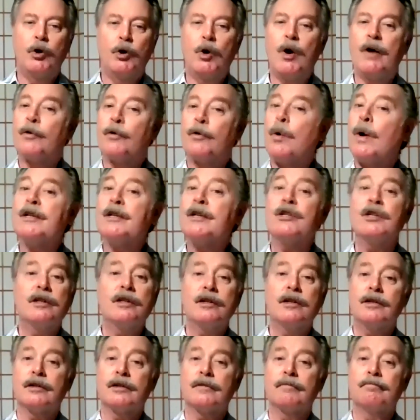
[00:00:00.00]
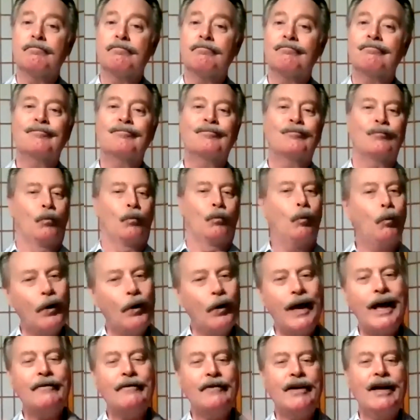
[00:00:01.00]
You have questions?
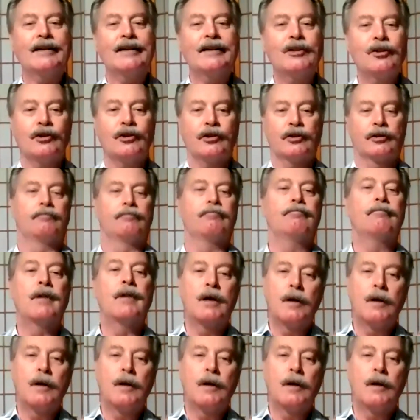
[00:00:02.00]
We have answers.